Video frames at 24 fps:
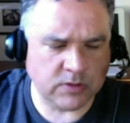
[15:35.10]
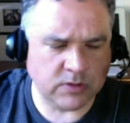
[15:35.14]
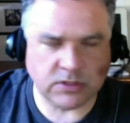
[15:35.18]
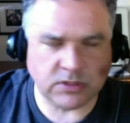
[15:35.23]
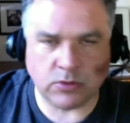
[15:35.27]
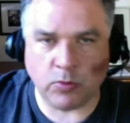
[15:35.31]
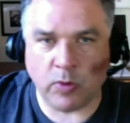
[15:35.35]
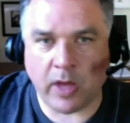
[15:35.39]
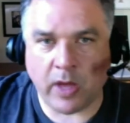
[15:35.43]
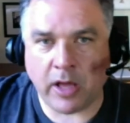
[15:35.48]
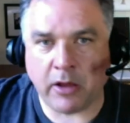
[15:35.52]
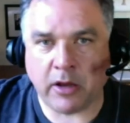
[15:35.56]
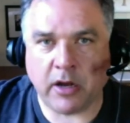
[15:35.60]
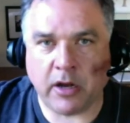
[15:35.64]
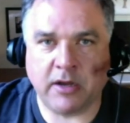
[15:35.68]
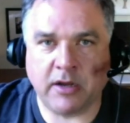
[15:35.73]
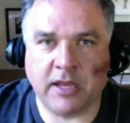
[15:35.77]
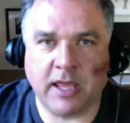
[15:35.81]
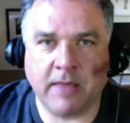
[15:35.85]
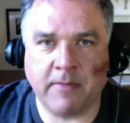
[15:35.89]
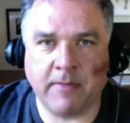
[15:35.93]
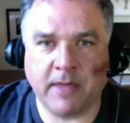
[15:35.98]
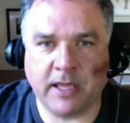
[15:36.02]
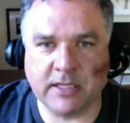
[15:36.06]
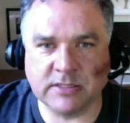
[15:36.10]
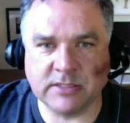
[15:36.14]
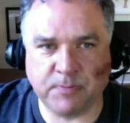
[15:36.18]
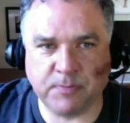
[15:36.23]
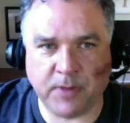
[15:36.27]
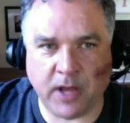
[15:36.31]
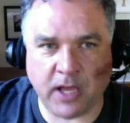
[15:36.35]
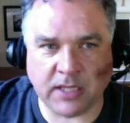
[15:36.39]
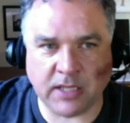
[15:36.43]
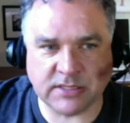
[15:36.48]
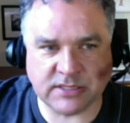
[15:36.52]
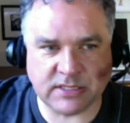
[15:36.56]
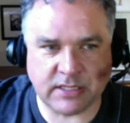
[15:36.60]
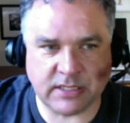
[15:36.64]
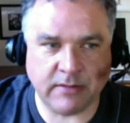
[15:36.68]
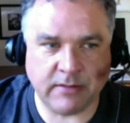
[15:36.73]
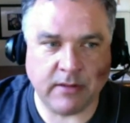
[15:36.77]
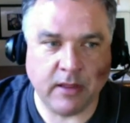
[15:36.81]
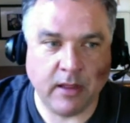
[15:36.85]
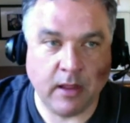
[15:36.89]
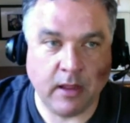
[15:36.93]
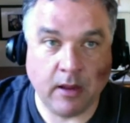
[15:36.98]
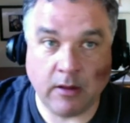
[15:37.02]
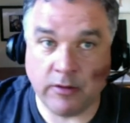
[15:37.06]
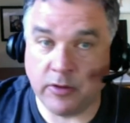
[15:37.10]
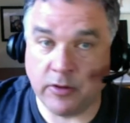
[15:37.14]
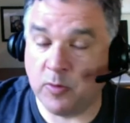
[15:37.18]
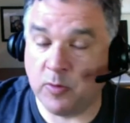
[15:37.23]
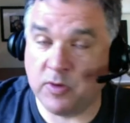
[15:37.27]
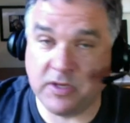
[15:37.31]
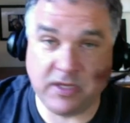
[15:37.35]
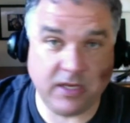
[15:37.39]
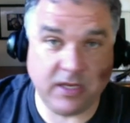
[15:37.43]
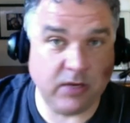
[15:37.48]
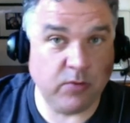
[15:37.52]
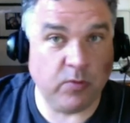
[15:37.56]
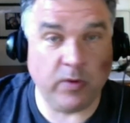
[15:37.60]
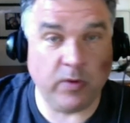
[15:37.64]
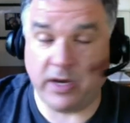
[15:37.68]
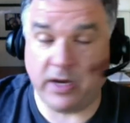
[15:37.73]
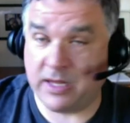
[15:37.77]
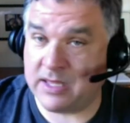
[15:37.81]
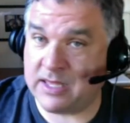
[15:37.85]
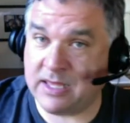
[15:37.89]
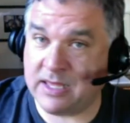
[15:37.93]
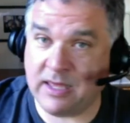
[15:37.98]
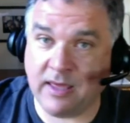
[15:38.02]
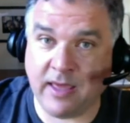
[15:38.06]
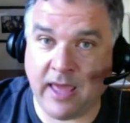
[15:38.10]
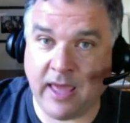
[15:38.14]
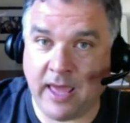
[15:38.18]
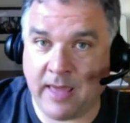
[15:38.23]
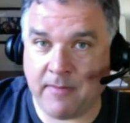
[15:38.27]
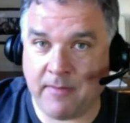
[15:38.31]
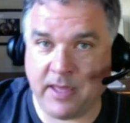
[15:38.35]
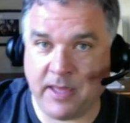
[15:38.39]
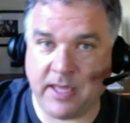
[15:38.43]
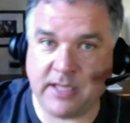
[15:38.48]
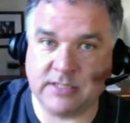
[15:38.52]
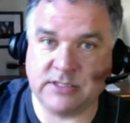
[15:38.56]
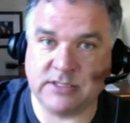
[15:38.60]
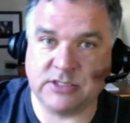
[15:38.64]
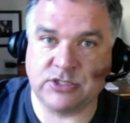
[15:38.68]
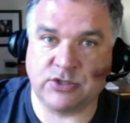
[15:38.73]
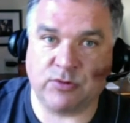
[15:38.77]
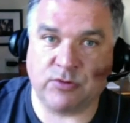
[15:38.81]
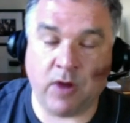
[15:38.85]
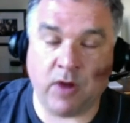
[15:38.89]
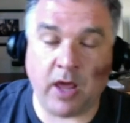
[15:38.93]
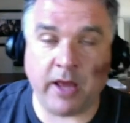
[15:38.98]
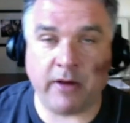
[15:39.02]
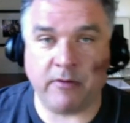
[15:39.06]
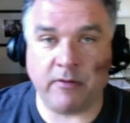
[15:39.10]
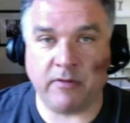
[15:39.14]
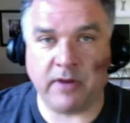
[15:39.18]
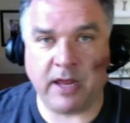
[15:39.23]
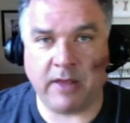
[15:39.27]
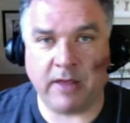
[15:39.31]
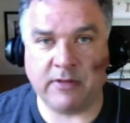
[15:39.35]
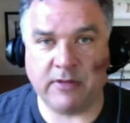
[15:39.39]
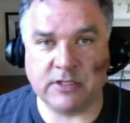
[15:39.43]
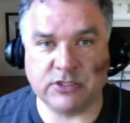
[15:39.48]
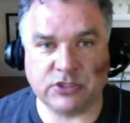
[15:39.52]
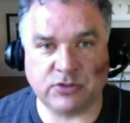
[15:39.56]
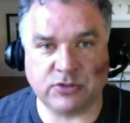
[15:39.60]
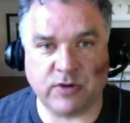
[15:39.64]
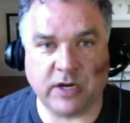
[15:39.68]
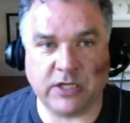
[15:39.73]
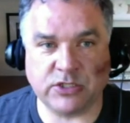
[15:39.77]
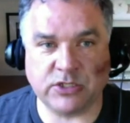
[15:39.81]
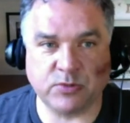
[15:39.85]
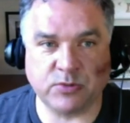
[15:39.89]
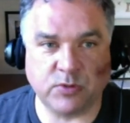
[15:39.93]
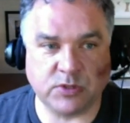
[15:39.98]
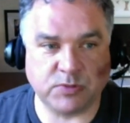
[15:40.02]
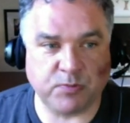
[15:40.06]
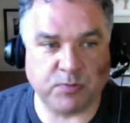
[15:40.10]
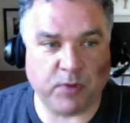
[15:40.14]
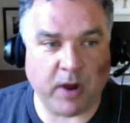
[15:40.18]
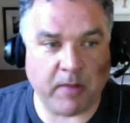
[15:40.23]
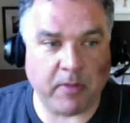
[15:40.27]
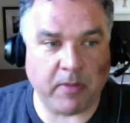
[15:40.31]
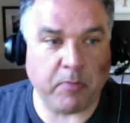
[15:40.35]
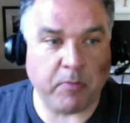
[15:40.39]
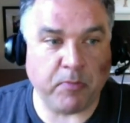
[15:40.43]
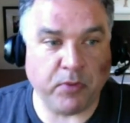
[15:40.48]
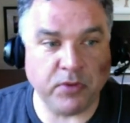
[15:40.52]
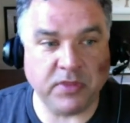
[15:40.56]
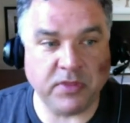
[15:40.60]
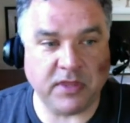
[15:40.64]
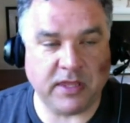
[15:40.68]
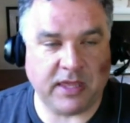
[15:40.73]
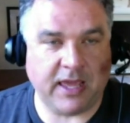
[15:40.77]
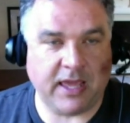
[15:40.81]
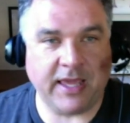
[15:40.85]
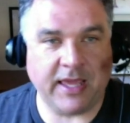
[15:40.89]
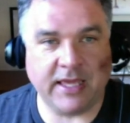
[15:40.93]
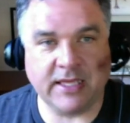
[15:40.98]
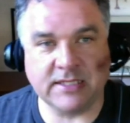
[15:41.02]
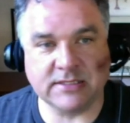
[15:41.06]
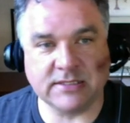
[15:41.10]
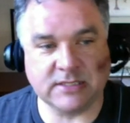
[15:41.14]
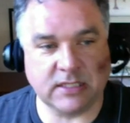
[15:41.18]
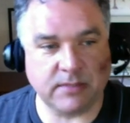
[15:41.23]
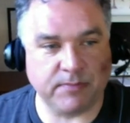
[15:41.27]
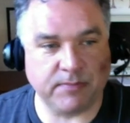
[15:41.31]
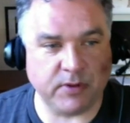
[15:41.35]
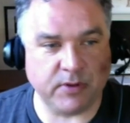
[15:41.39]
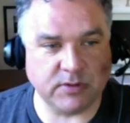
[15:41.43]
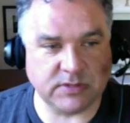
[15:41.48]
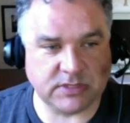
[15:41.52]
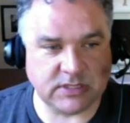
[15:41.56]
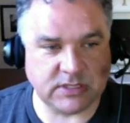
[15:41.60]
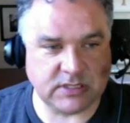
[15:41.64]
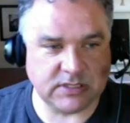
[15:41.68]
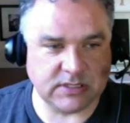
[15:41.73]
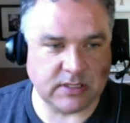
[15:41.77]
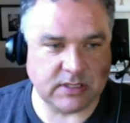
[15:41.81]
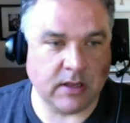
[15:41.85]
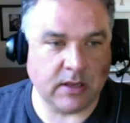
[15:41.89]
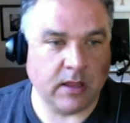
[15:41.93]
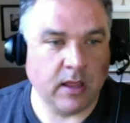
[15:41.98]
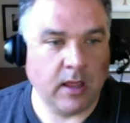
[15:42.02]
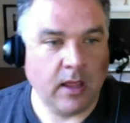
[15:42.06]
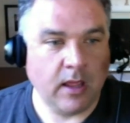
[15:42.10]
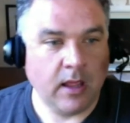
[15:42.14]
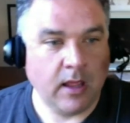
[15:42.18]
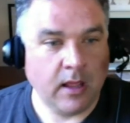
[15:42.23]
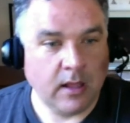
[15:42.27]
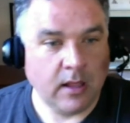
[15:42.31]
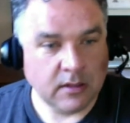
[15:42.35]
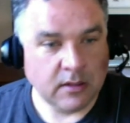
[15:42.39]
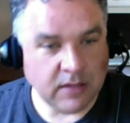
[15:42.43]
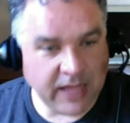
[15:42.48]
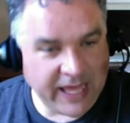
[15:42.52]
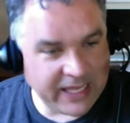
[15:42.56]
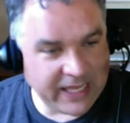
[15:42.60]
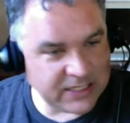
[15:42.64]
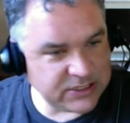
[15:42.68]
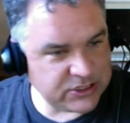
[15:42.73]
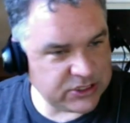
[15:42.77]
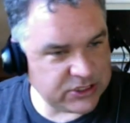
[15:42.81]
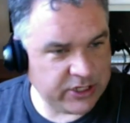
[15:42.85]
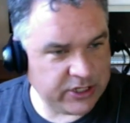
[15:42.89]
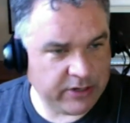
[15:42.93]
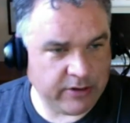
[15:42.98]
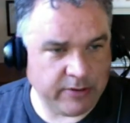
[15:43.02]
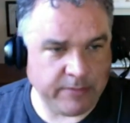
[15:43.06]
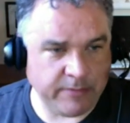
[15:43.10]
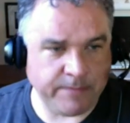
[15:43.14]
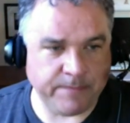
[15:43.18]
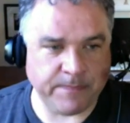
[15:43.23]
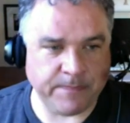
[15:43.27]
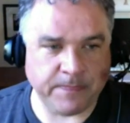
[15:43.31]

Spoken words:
wild card game against Boston. Although he did win a key game against Toronto down the stretch, which probably put the Yankees in the postseason. Last year,